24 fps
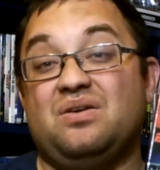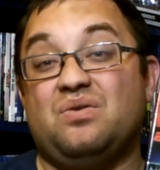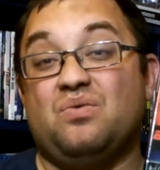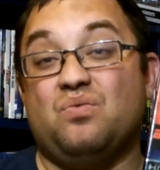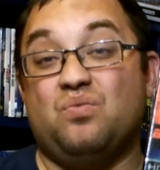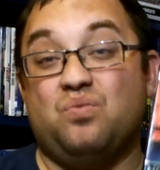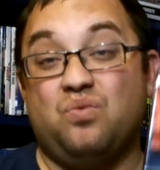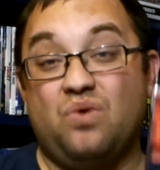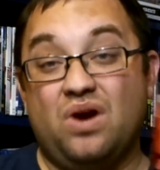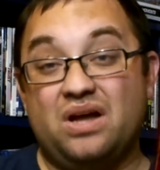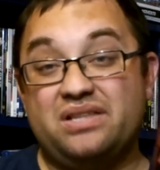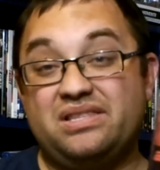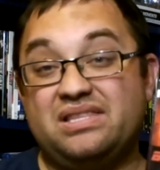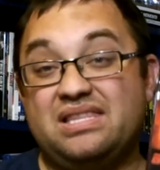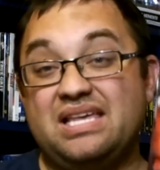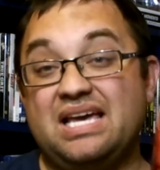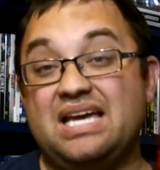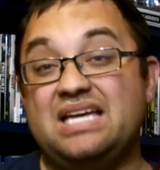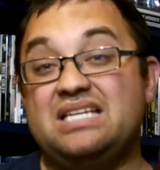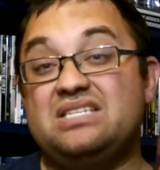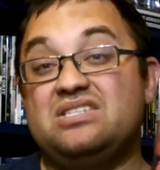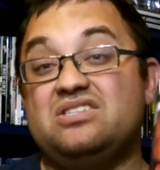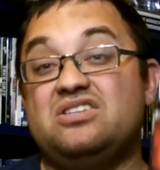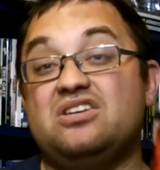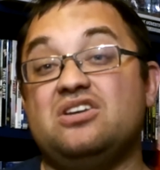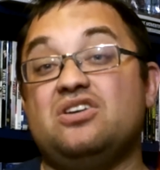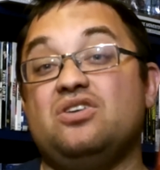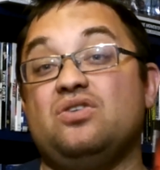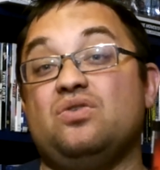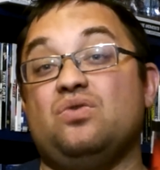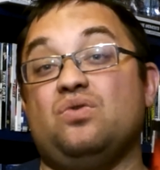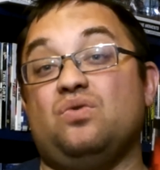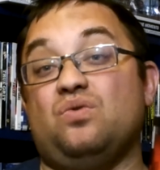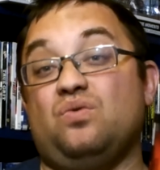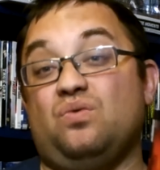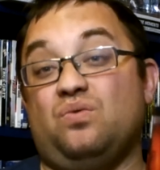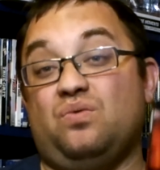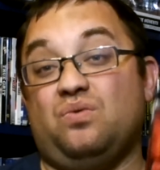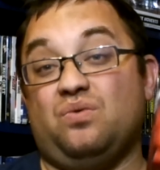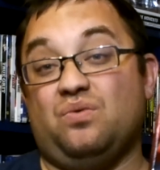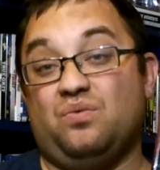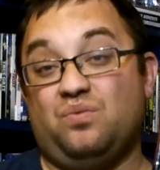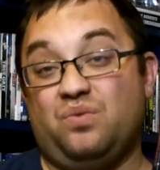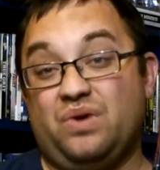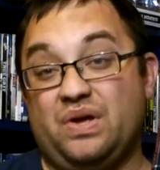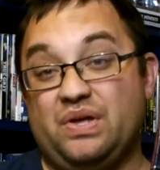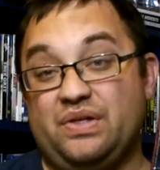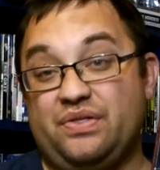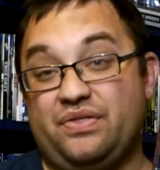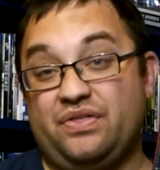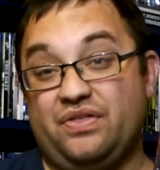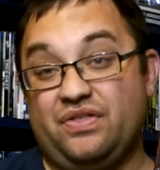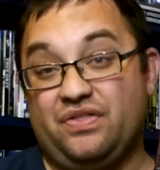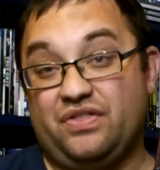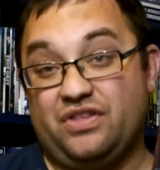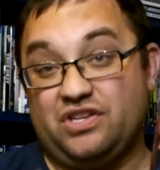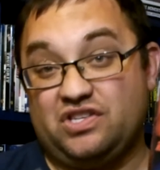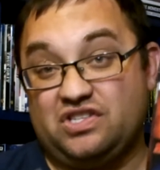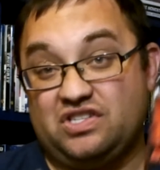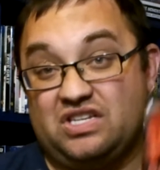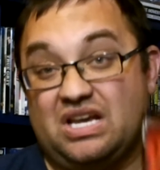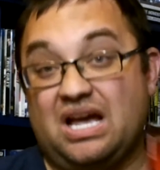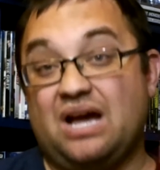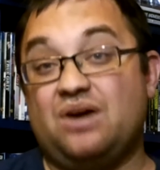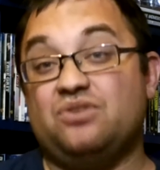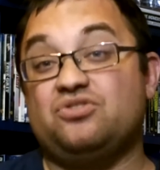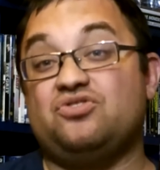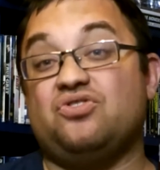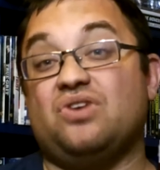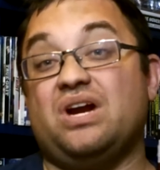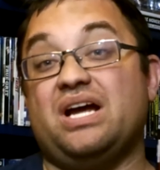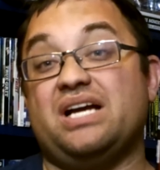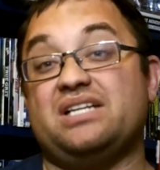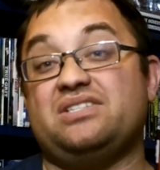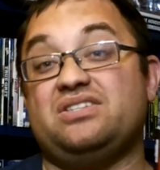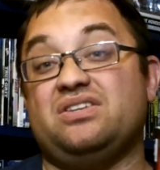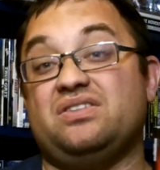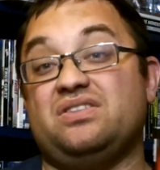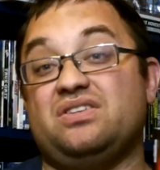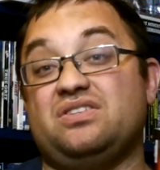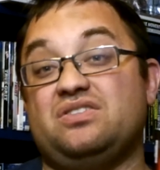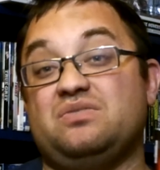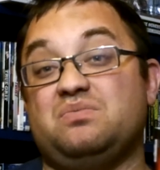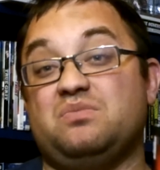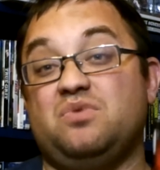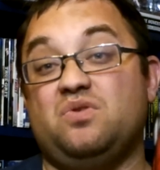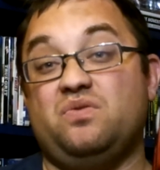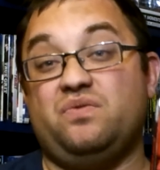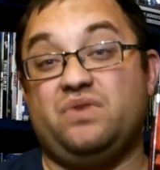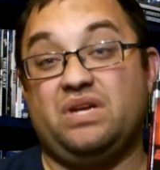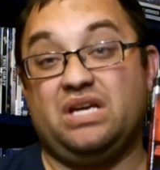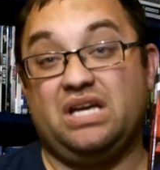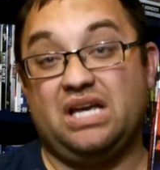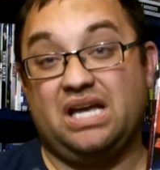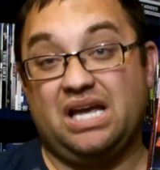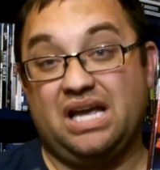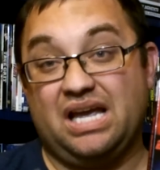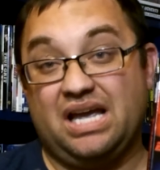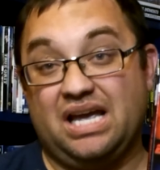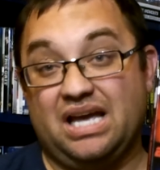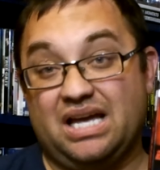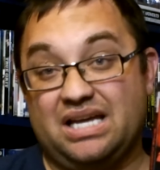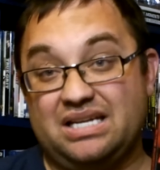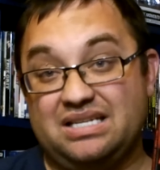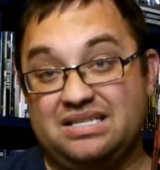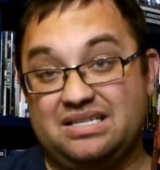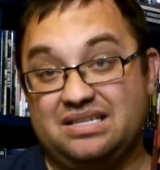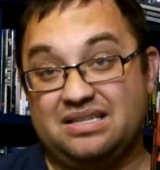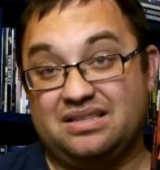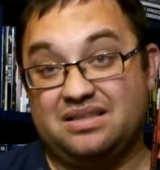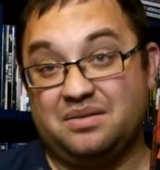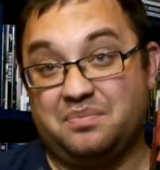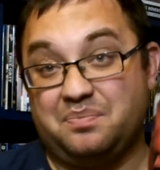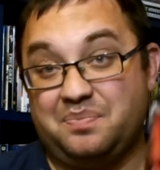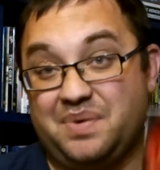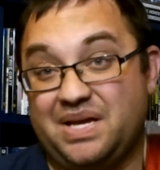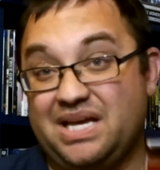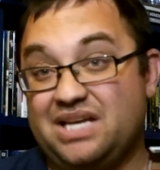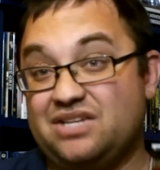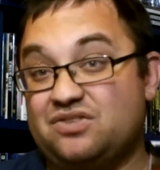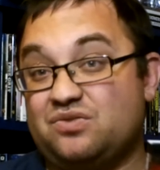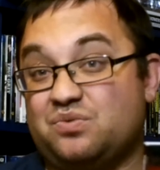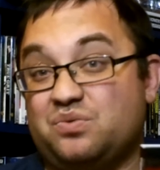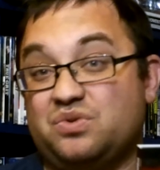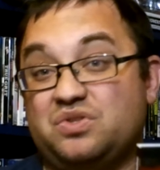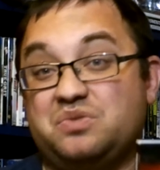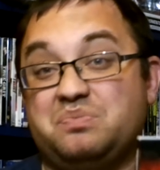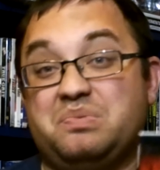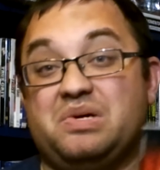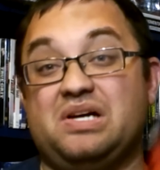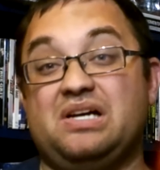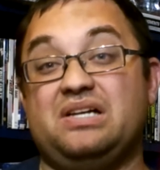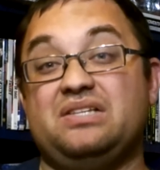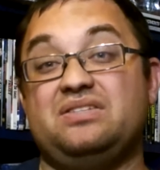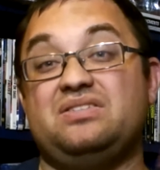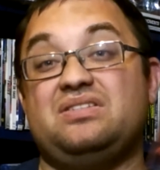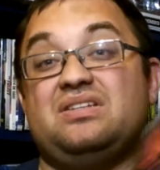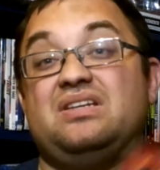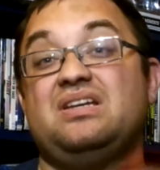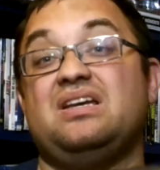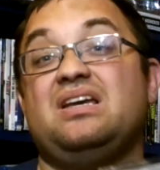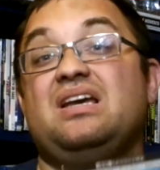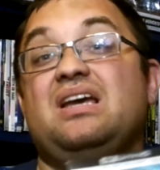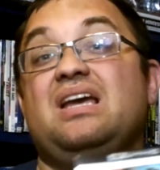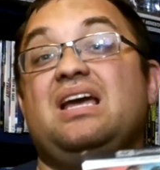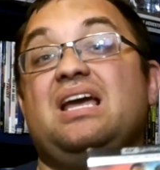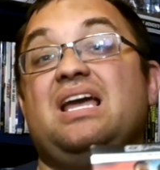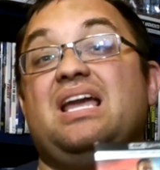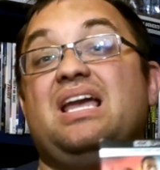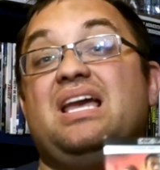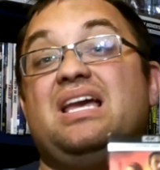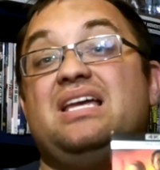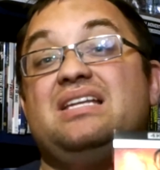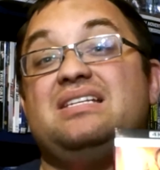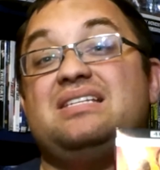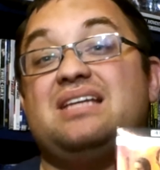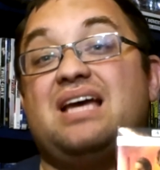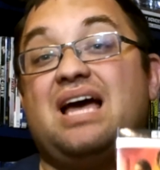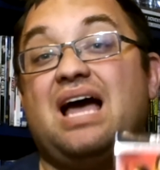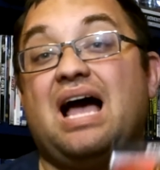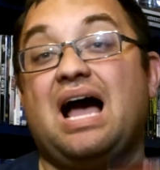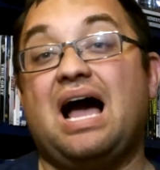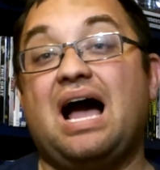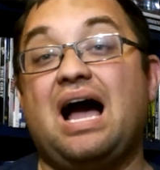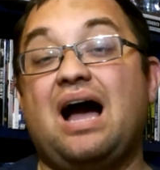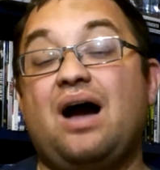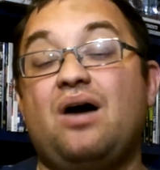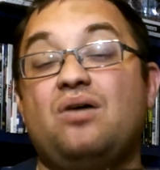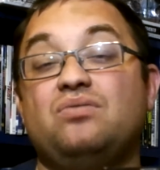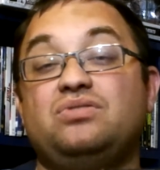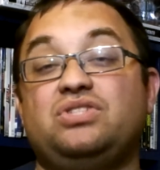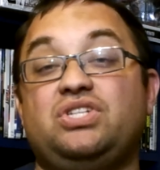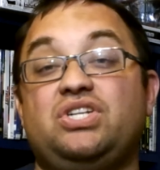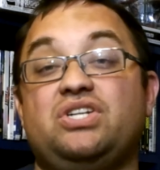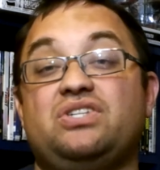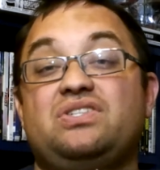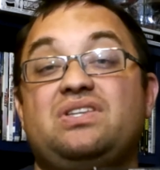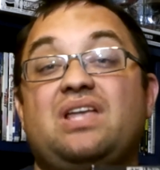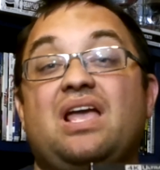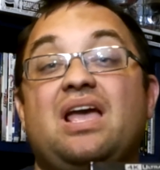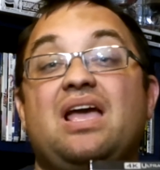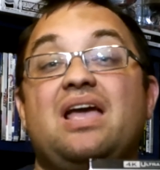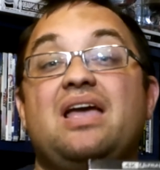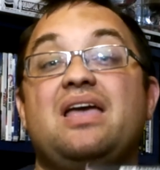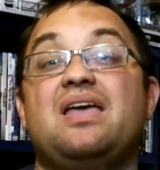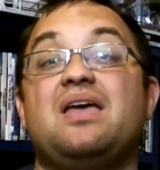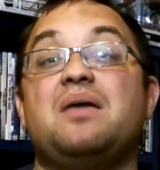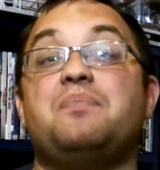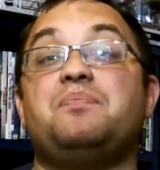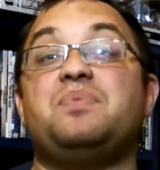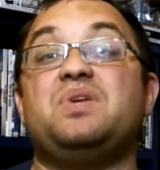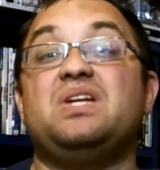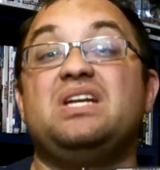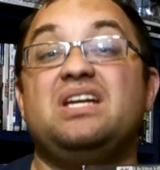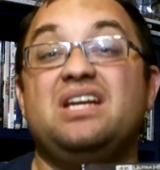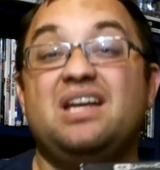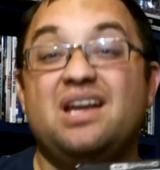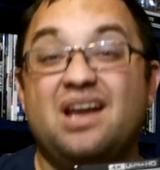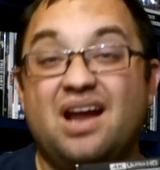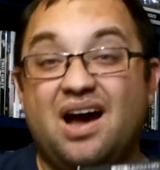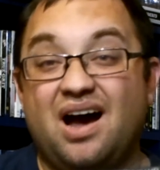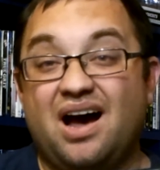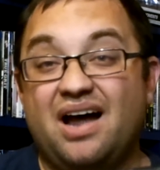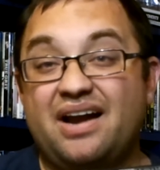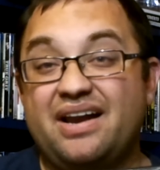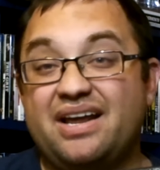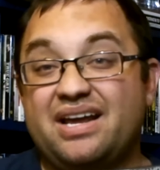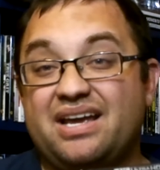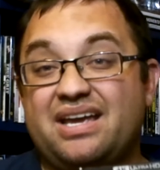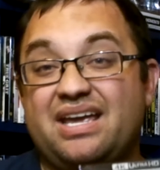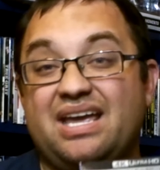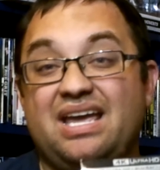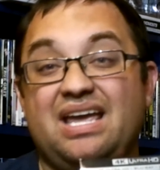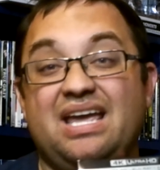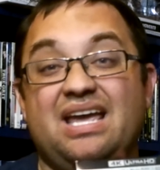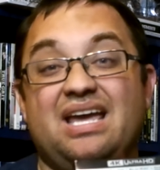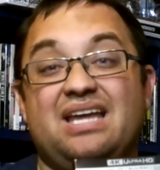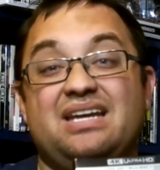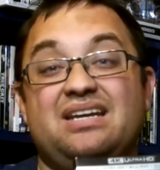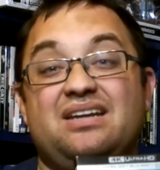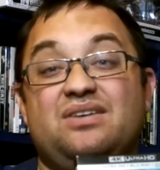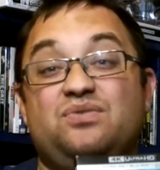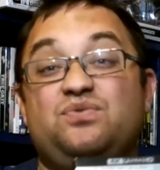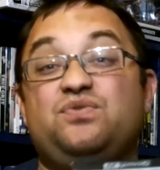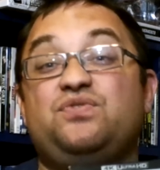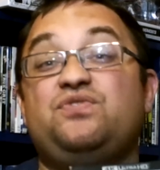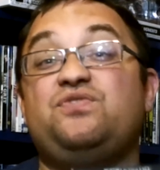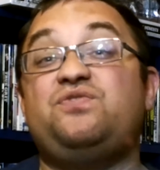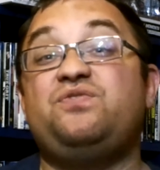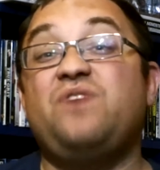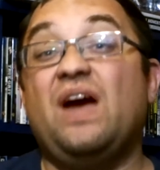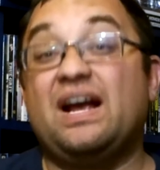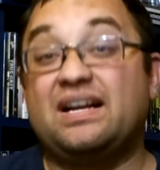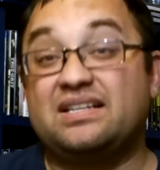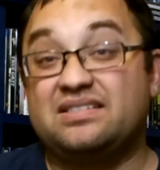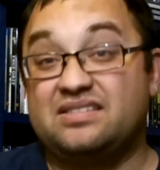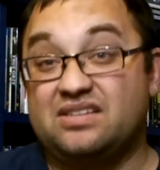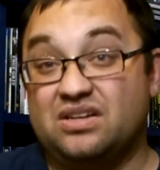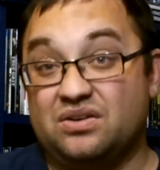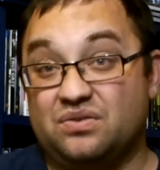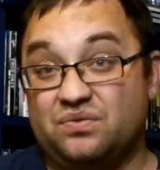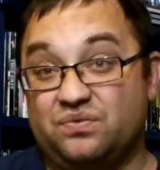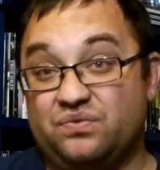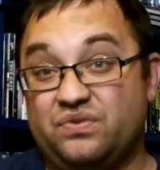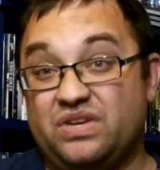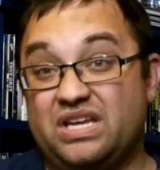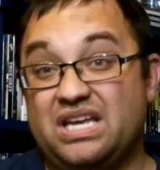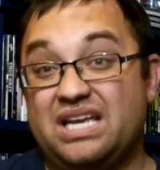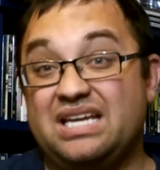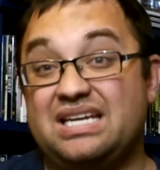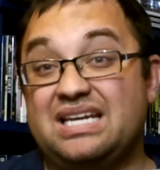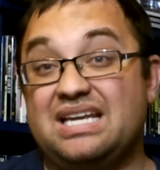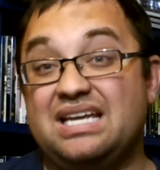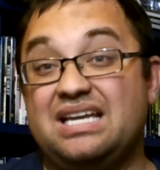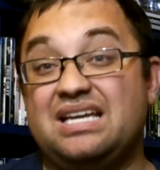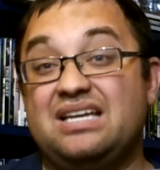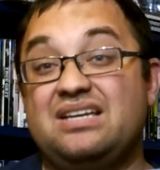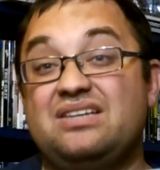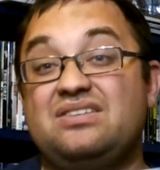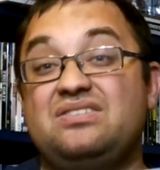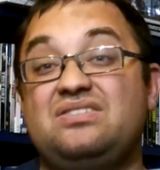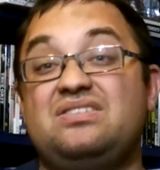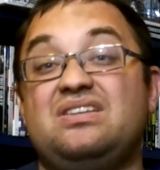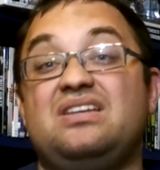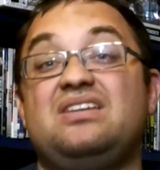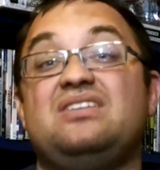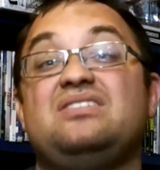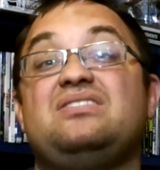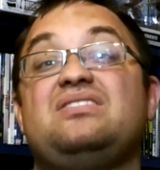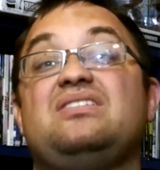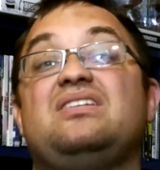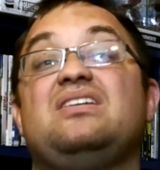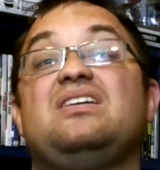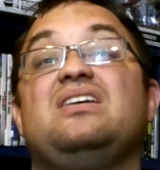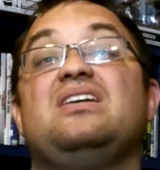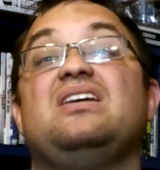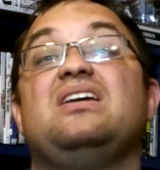What they do with the soundtrack to this movie and the bass response and how just hypnotic and effective it is